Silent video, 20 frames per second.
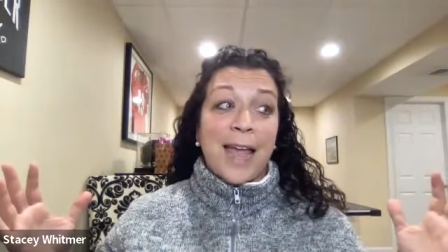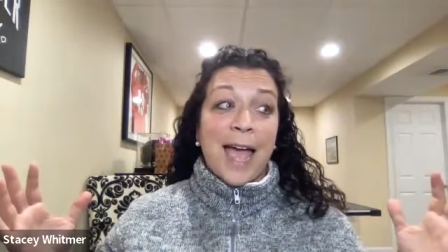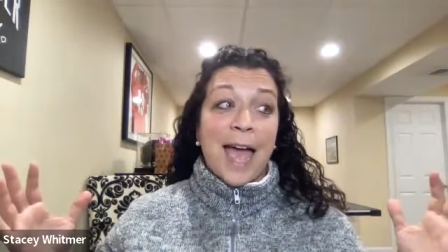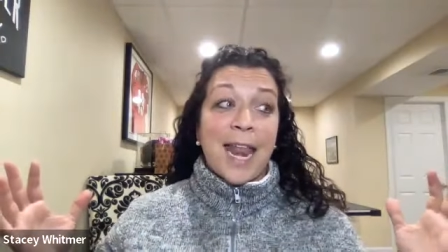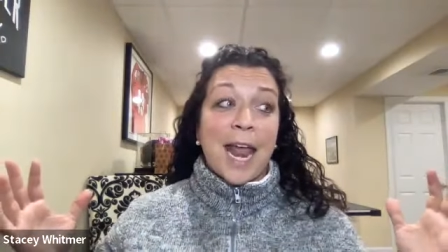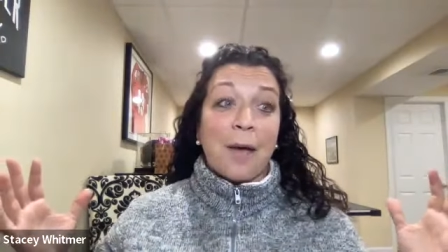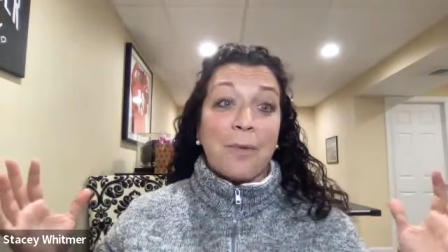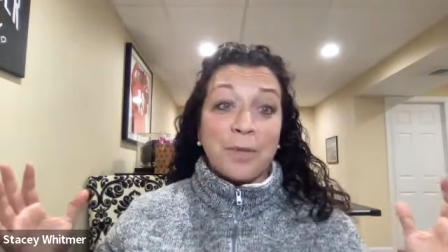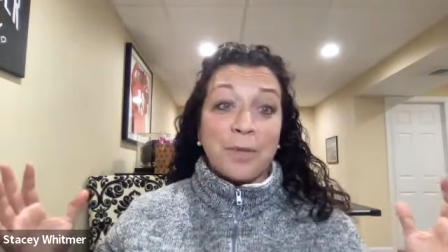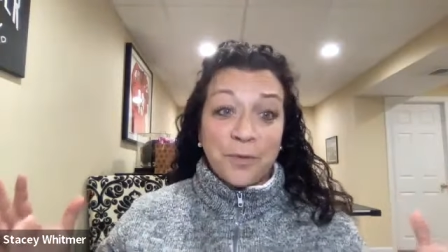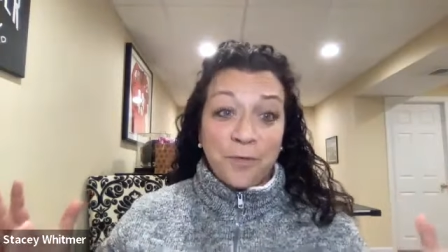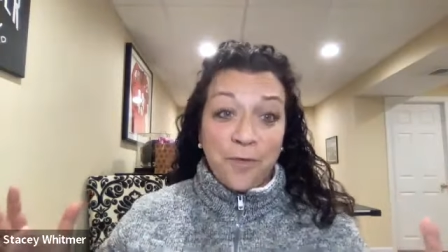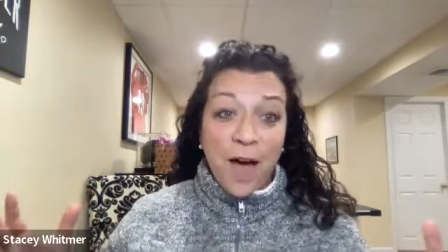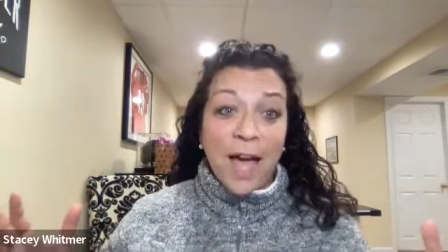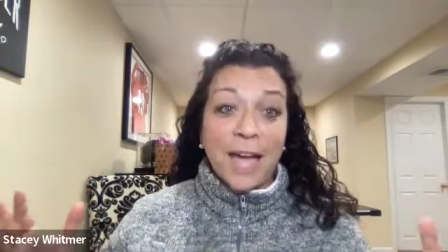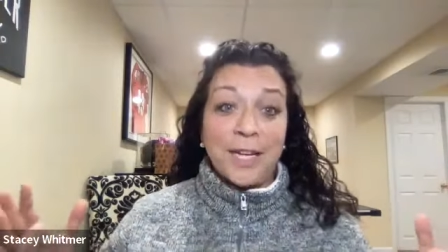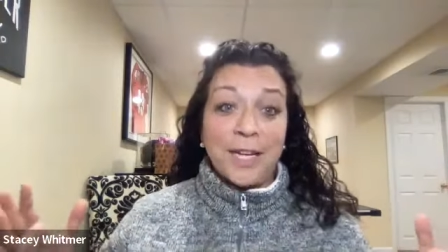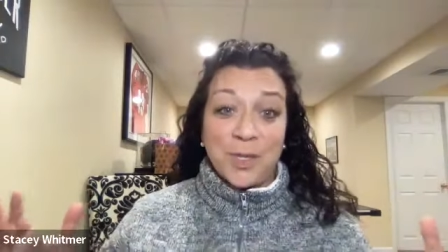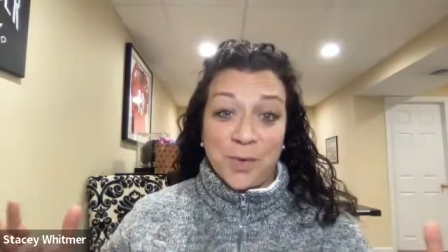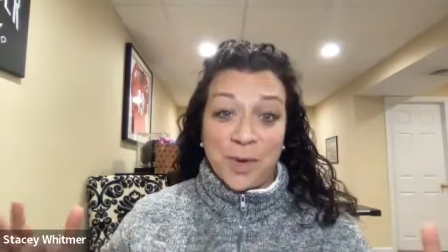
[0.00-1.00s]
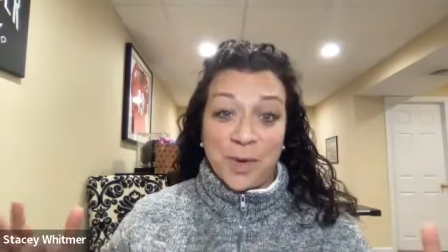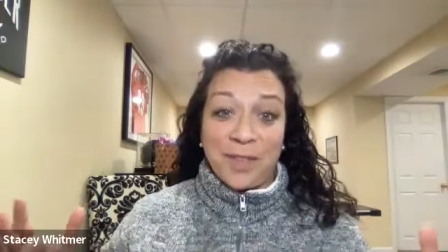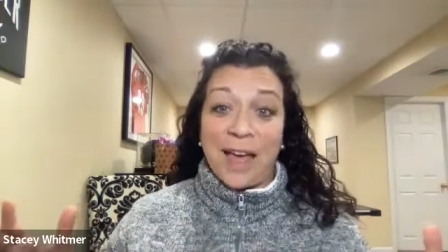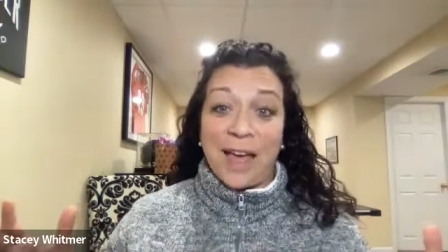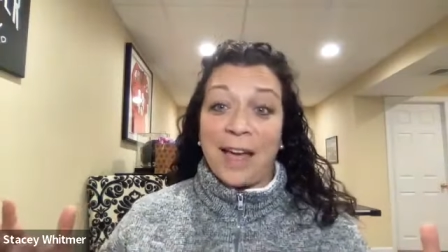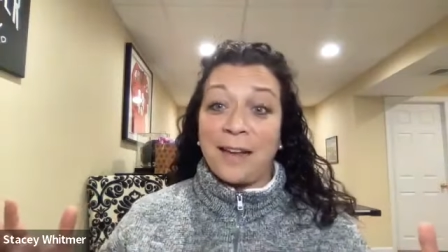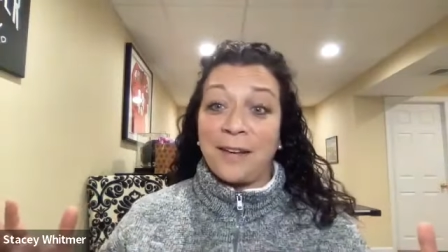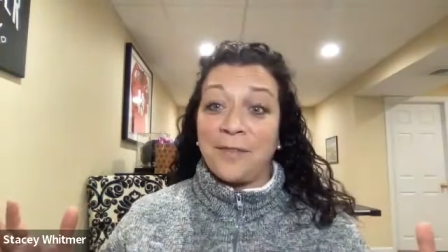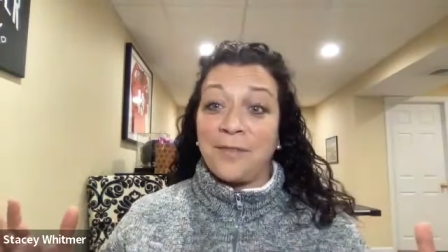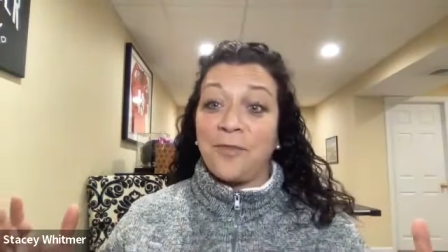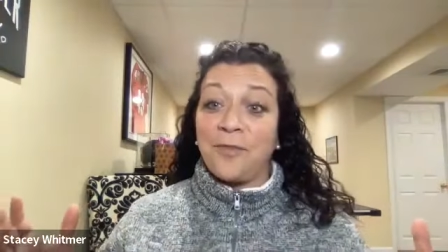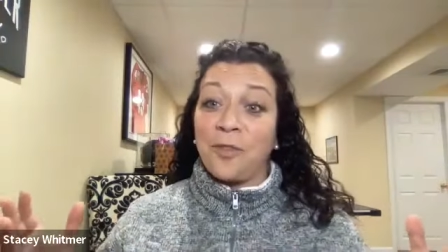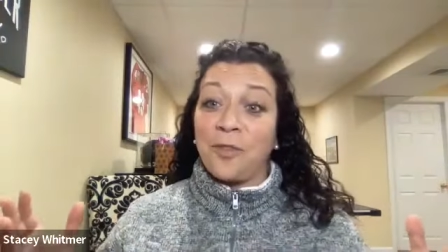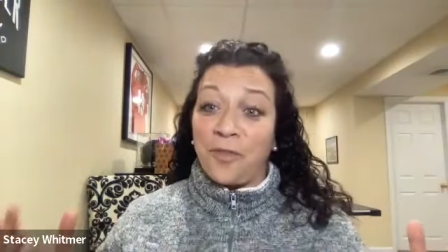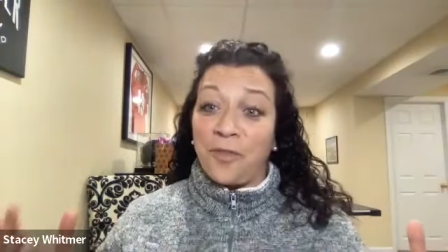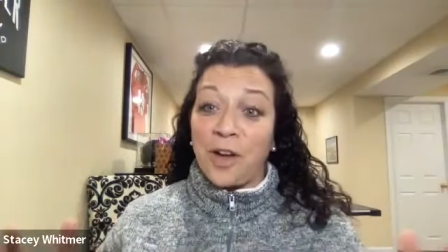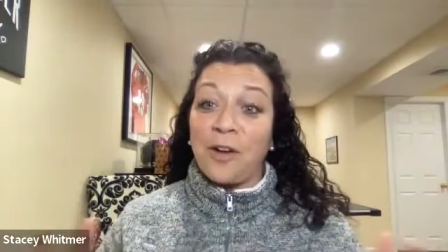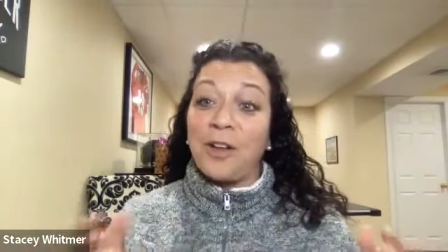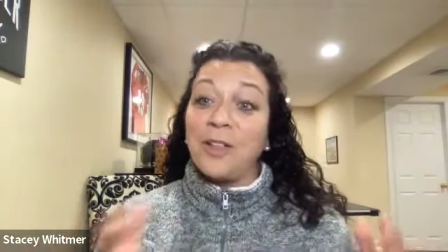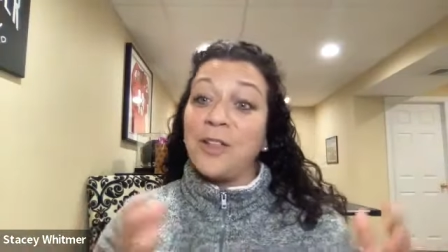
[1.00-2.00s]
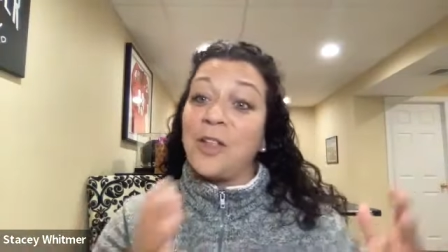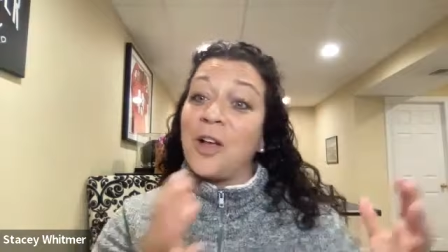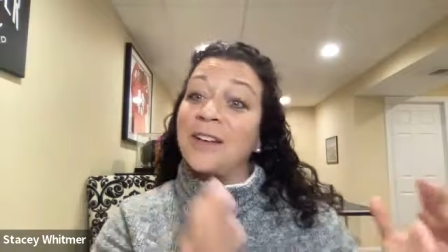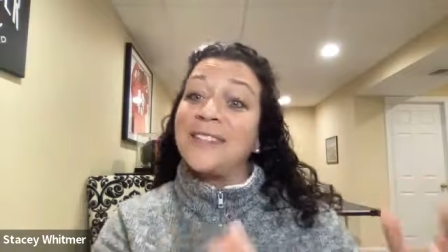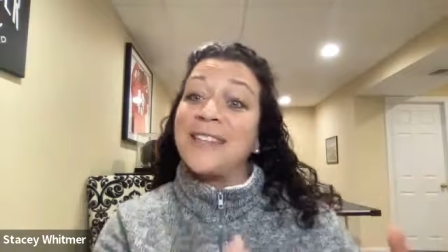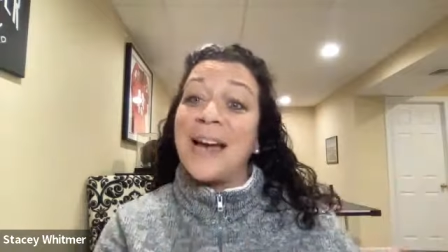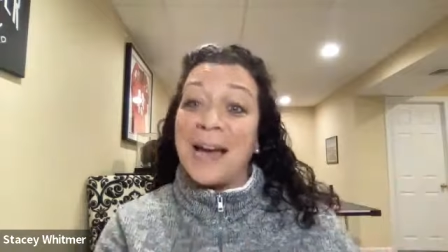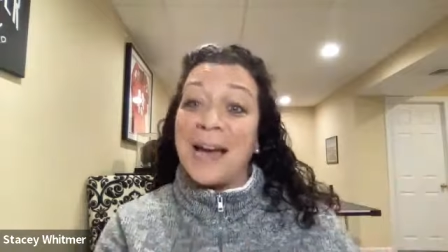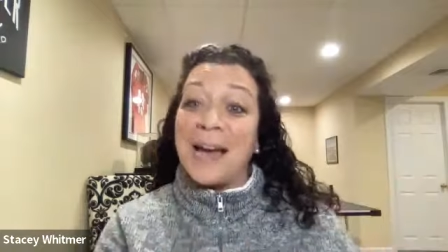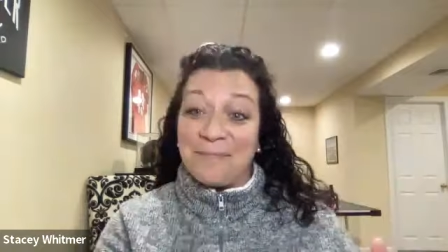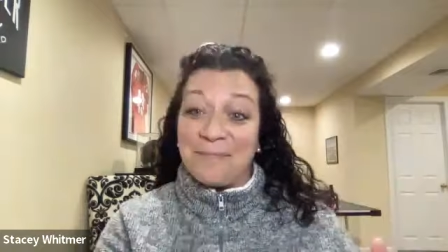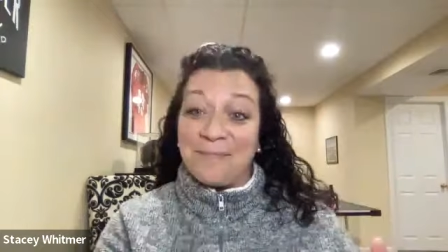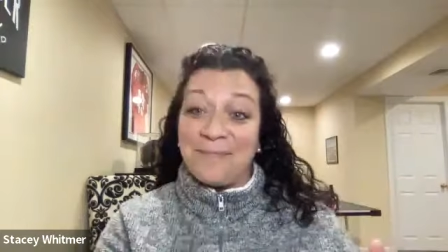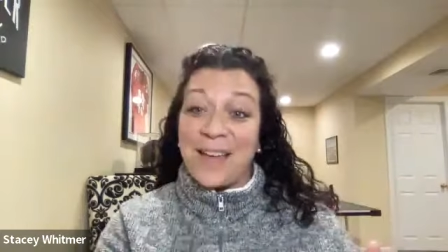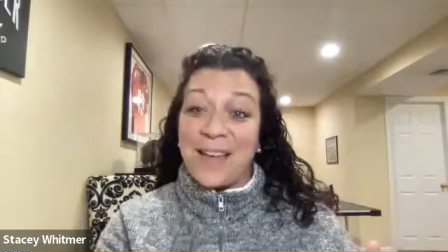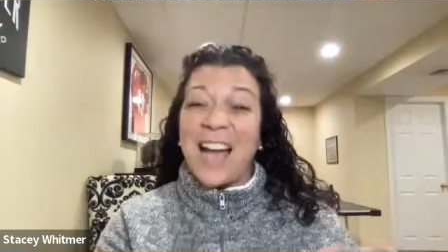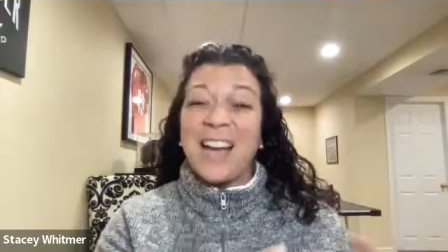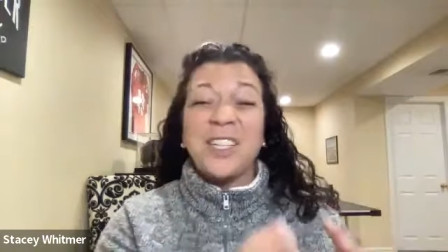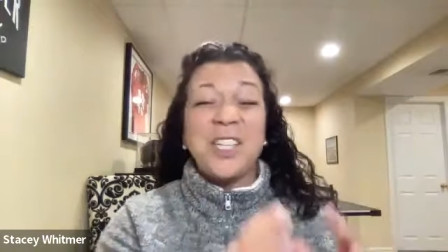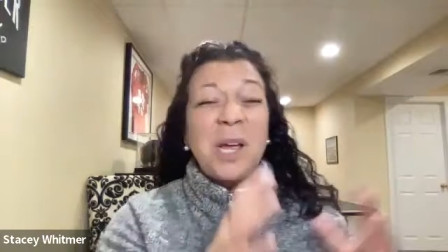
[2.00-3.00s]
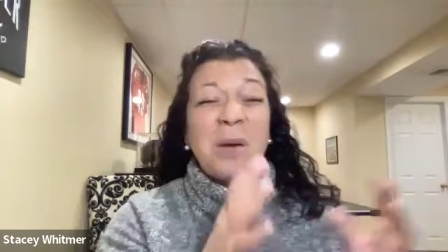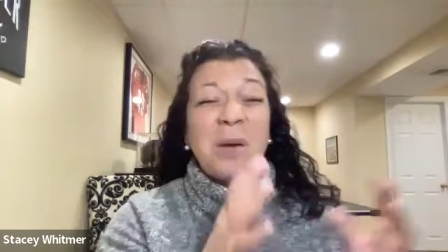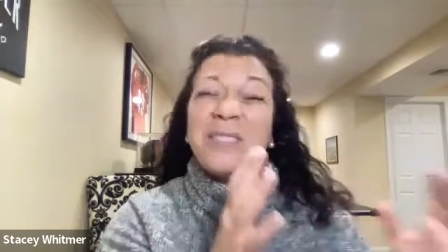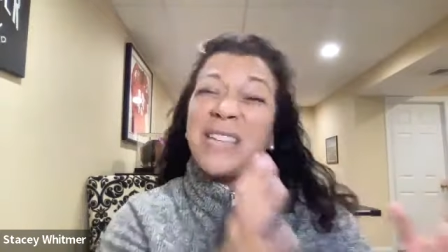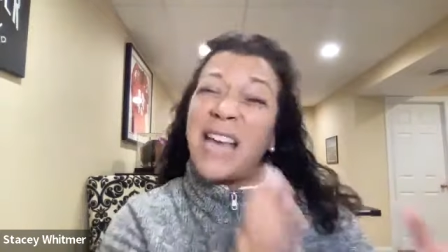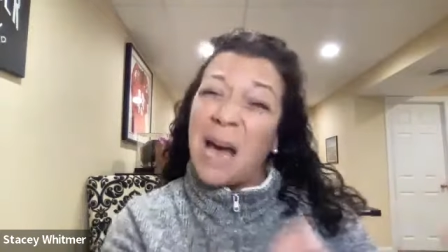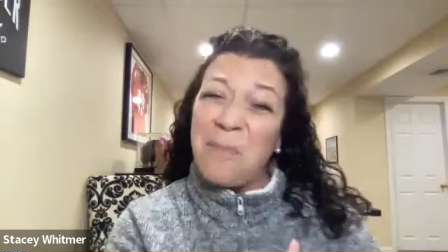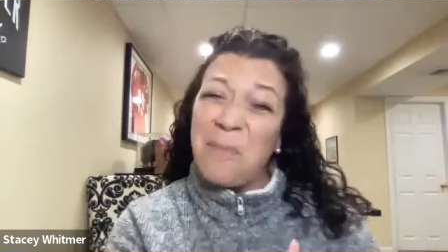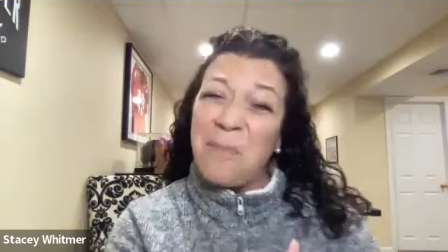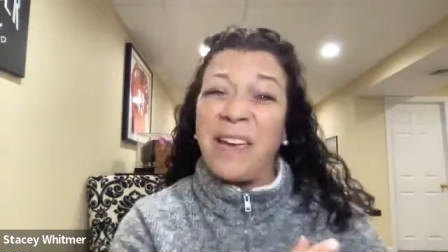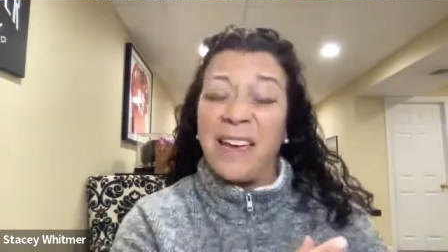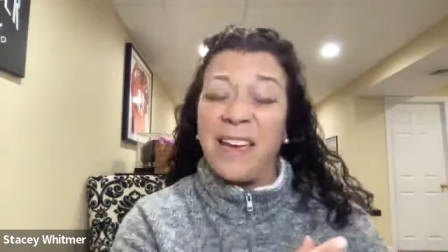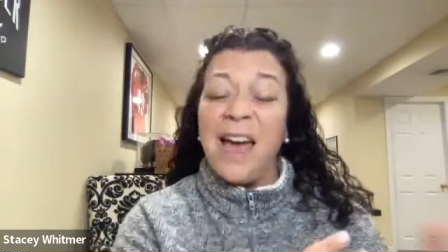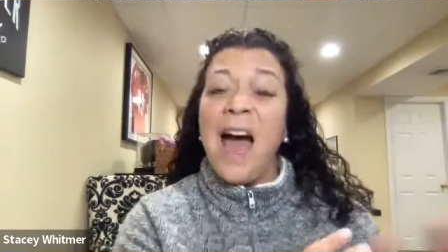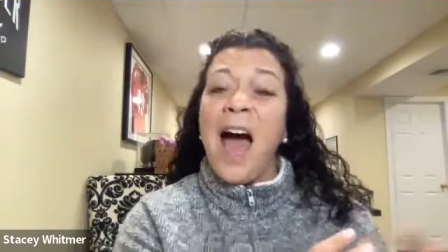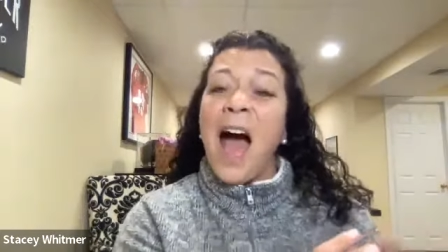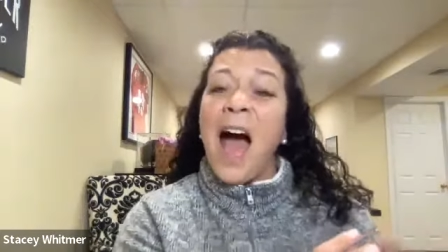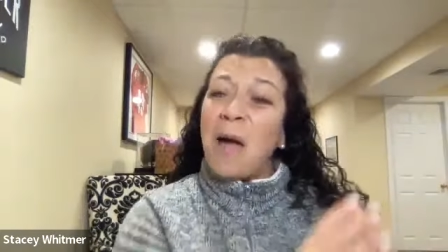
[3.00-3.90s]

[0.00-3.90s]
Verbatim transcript: And I was fine doing that for a very long time. Actually, I was happy.